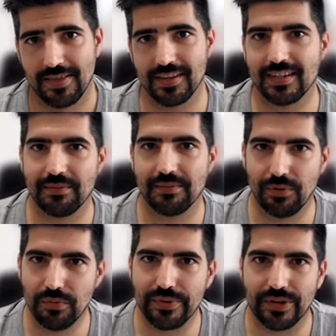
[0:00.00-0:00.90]
This is the
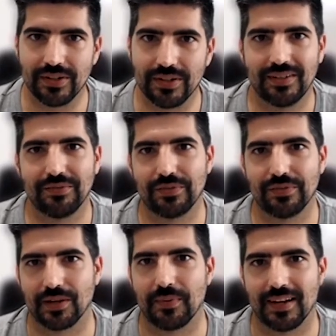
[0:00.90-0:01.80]
blooper of the
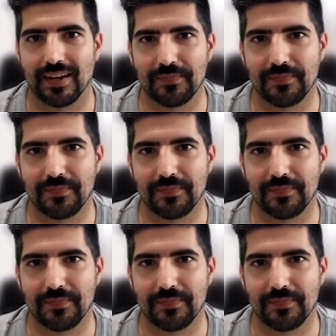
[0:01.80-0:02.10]
company.